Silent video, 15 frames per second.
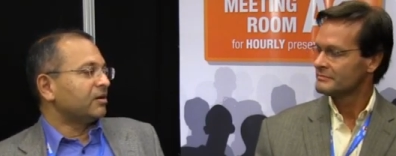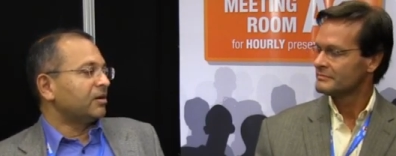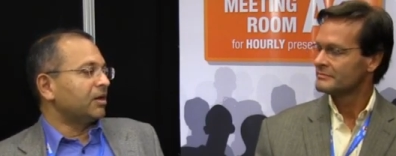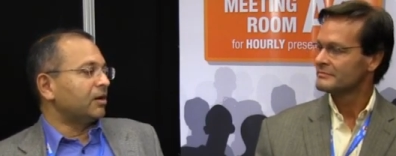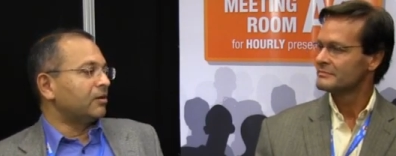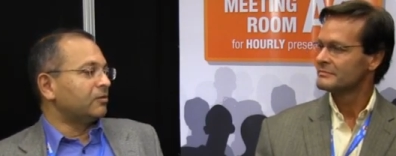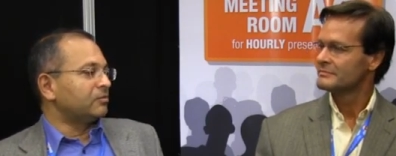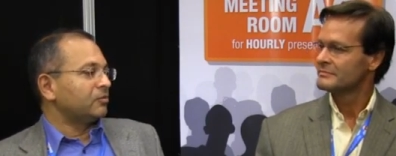
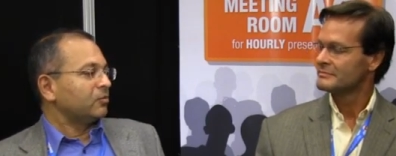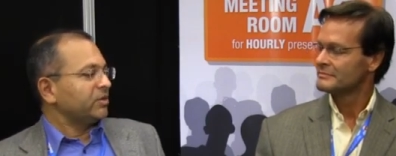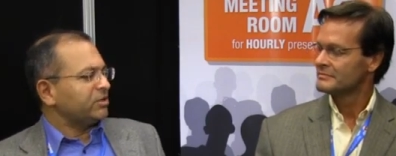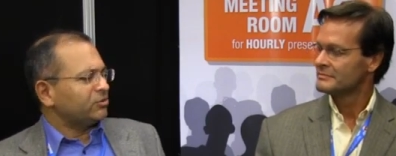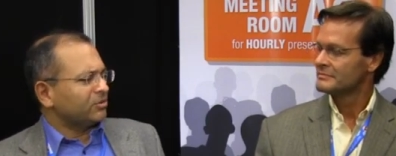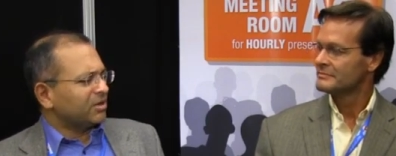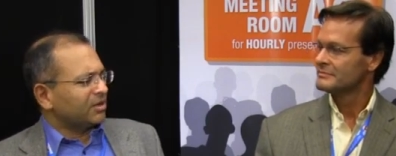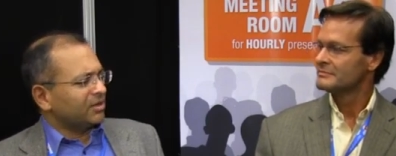Speaker 1: Now, we
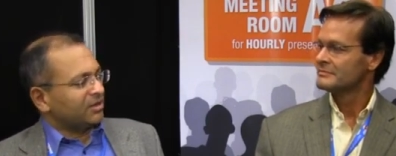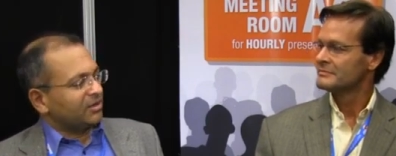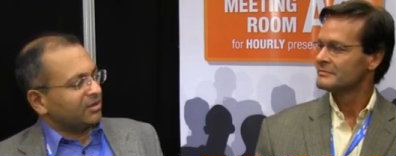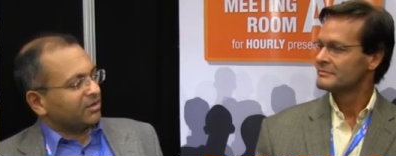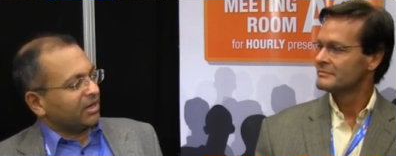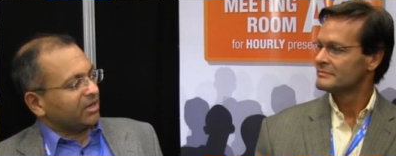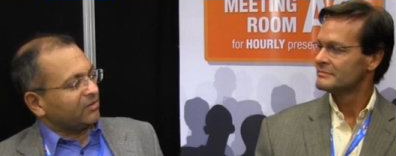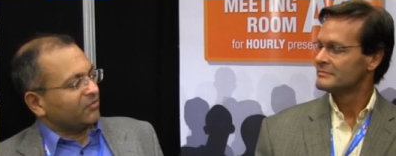took
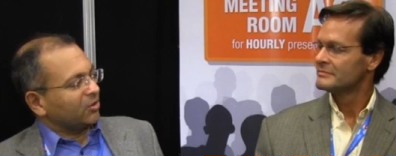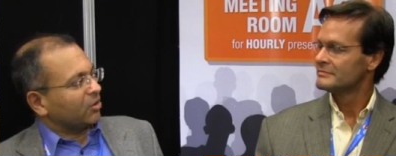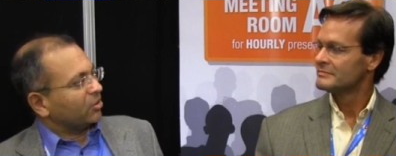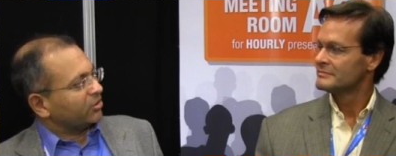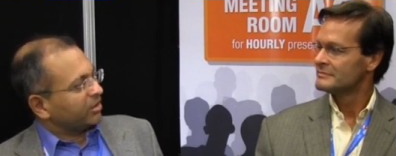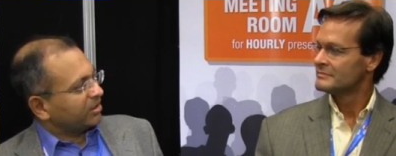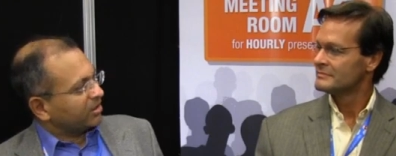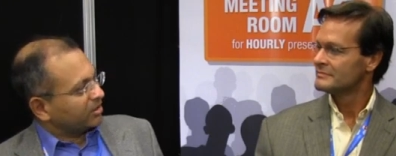a kind of a
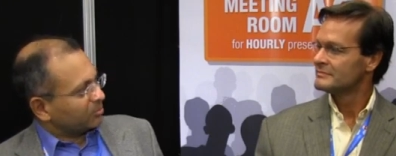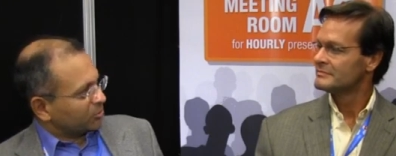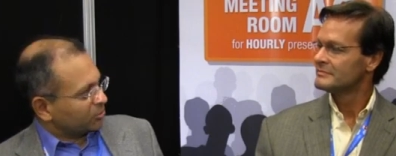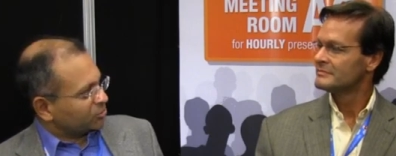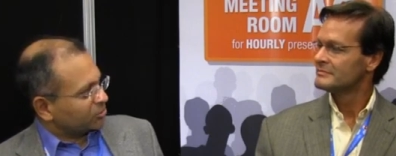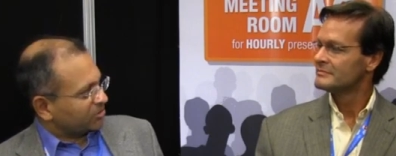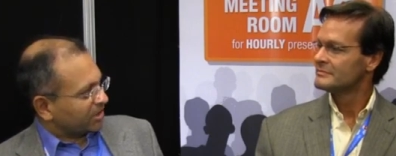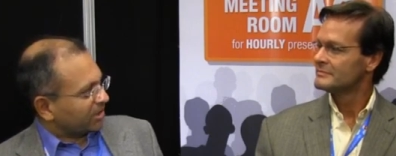contrarian
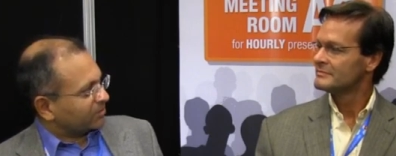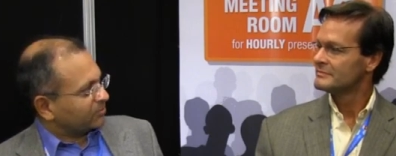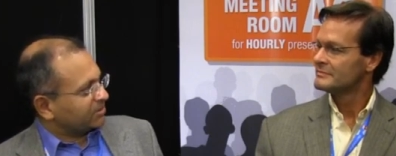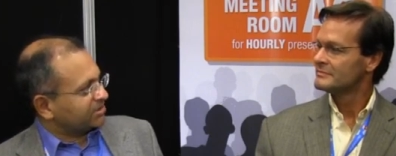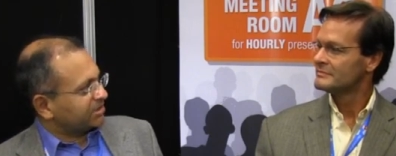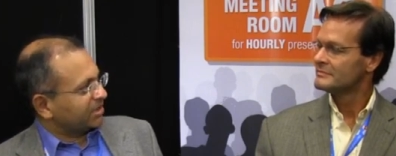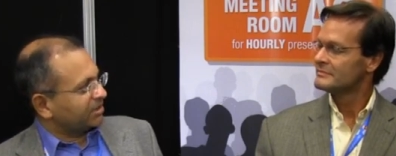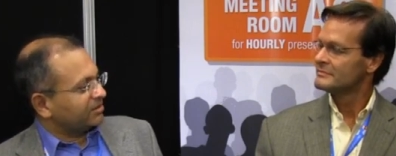approach to that.
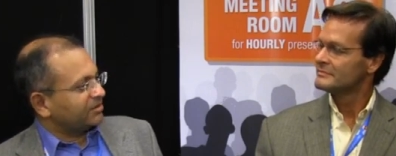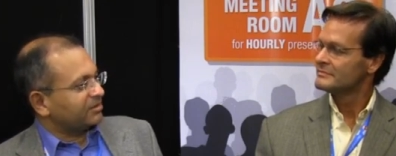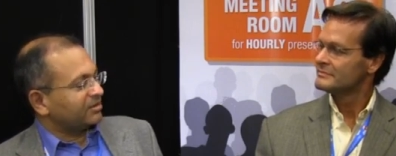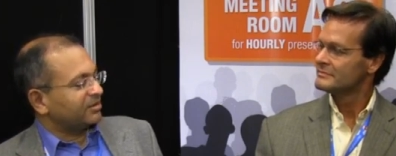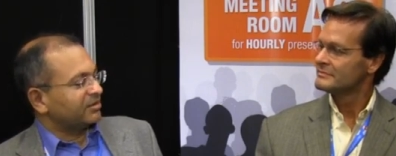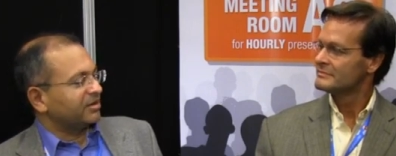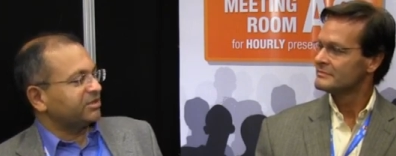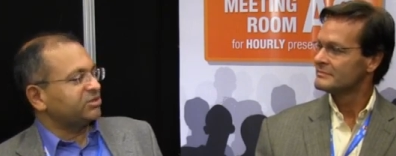We said,
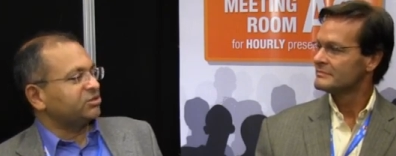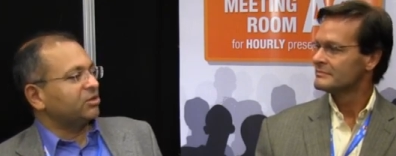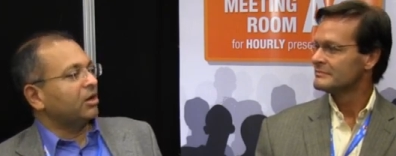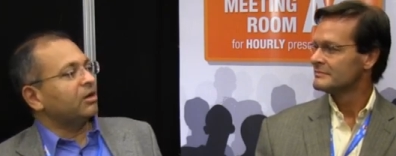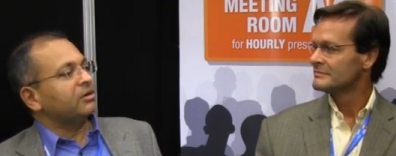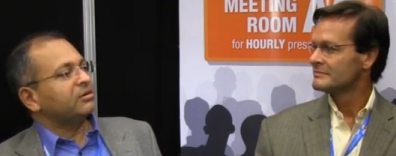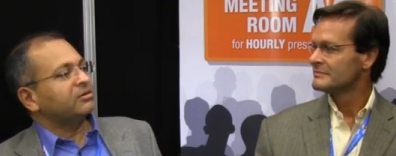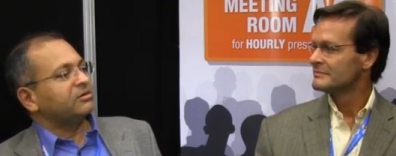let's
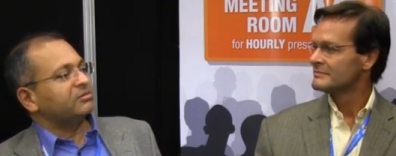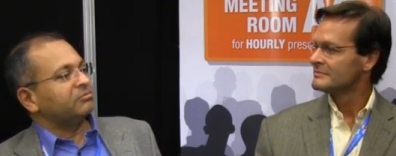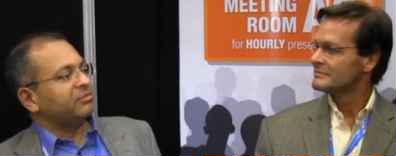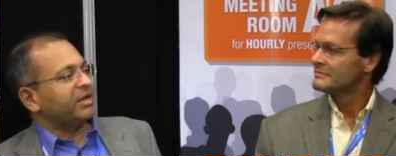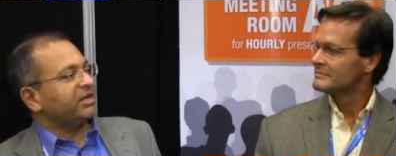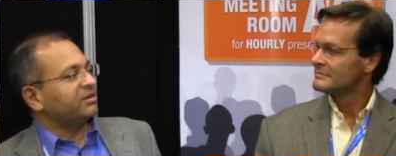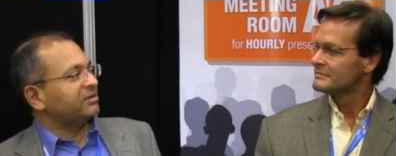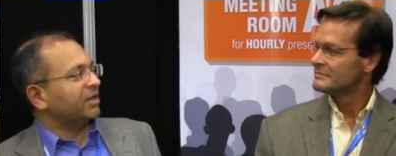not
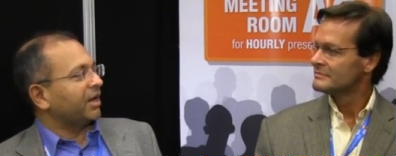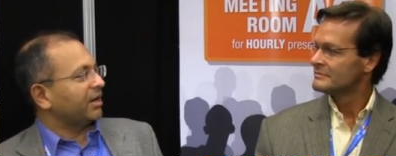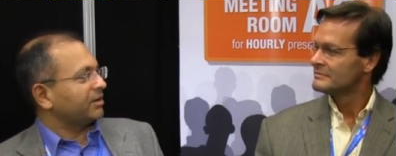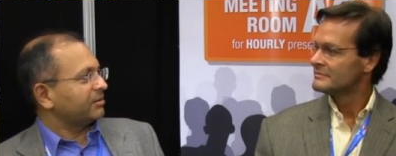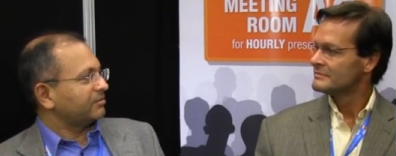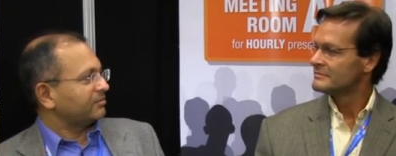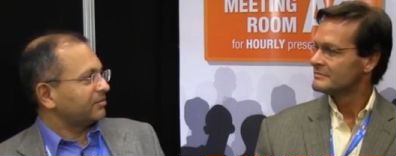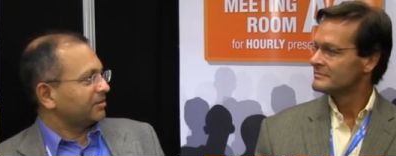make that
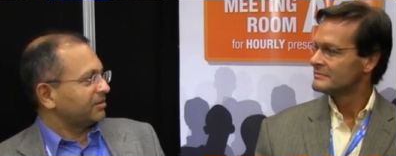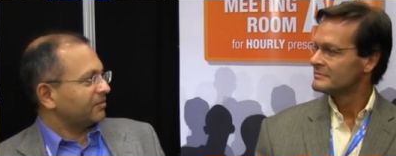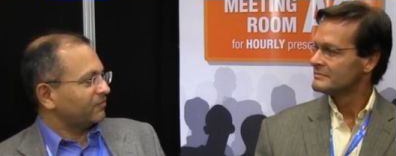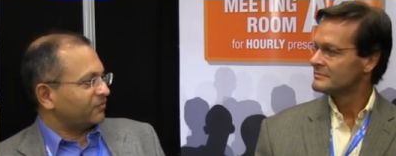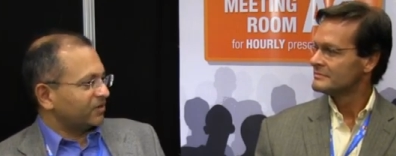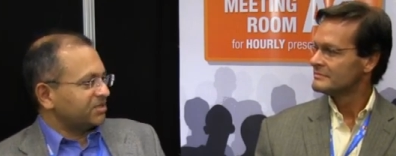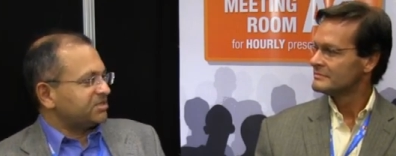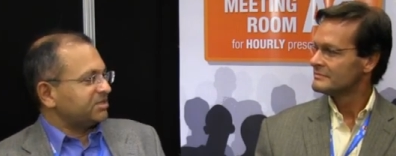the
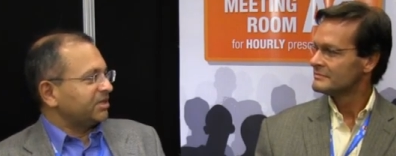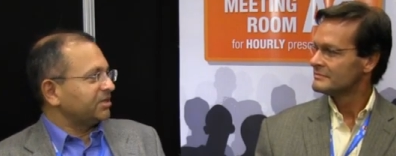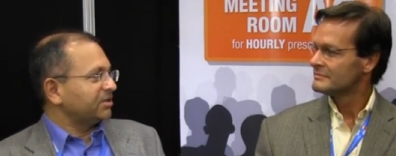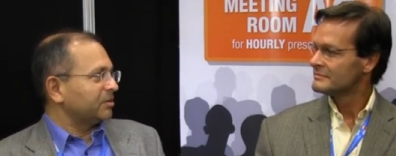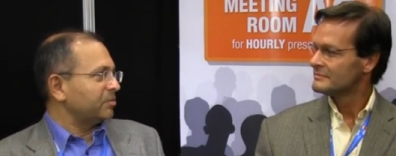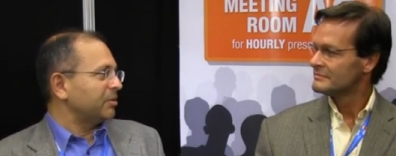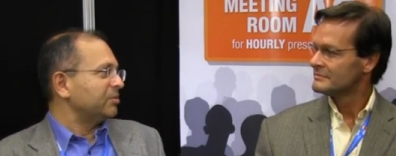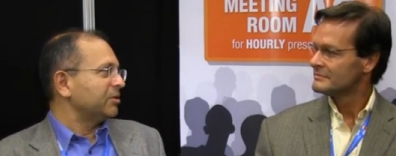first thing
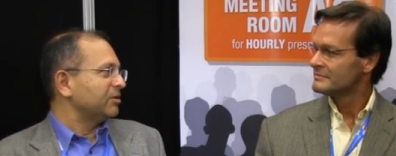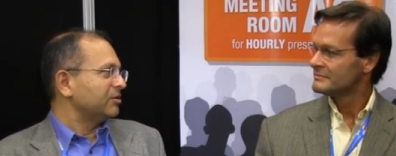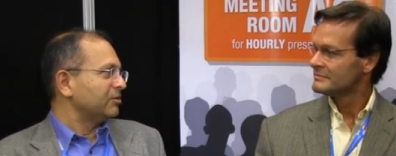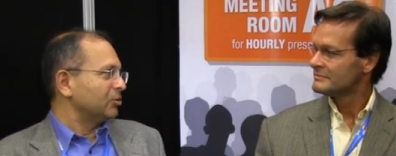that people